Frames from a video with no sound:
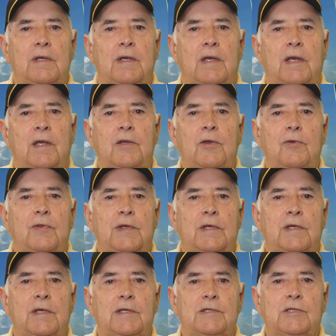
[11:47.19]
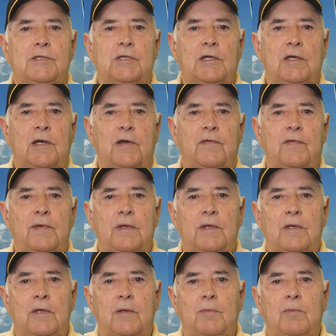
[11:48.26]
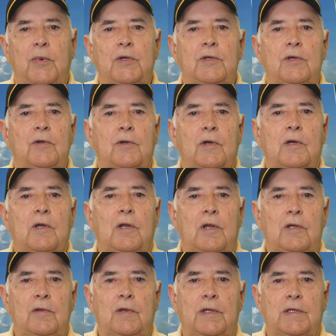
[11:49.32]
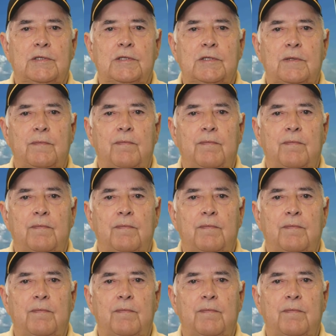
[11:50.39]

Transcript: and you think it's tough, but you're clueless.